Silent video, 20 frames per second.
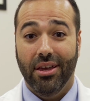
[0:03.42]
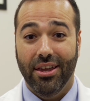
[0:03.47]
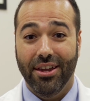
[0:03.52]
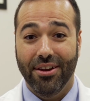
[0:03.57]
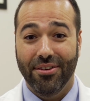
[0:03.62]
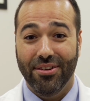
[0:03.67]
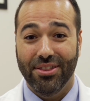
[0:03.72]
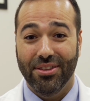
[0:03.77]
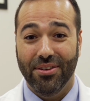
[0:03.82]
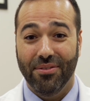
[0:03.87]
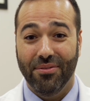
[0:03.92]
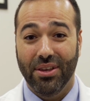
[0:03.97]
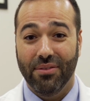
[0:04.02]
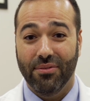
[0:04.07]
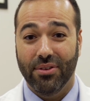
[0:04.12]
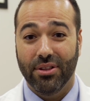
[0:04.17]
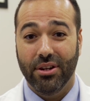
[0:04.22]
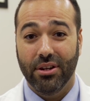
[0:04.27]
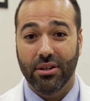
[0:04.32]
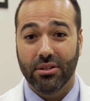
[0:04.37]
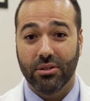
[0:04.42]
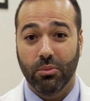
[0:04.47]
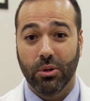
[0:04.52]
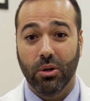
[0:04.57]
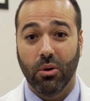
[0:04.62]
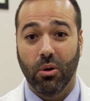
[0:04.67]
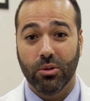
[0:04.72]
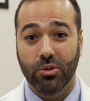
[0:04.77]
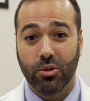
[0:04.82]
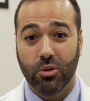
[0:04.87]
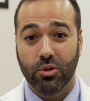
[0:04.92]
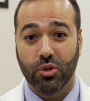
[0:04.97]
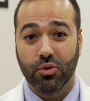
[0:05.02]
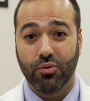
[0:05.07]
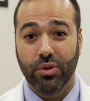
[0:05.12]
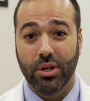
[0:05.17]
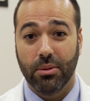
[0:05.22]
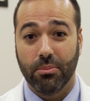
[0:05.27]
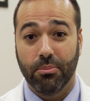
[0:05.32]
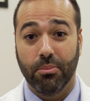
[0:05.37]
Here at the Aviv Clinics, we also
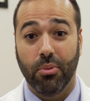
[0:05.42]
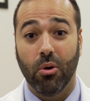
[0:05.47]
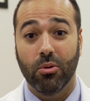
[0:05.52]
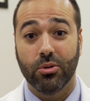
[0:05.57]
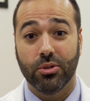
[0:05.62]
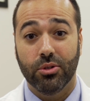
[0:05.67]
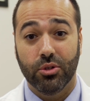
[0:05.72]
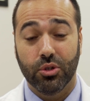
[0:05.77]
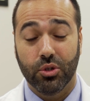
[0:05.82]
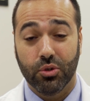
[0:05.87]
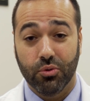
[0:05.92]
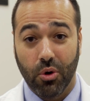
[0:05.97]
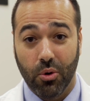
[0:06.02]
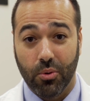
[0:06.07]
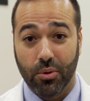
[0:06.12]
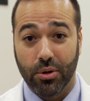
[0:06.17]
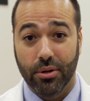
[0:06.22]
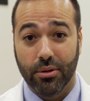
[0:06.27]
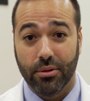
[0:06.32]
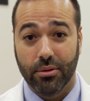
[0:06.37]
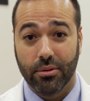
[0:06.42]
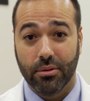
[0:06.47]
treat post-stroke.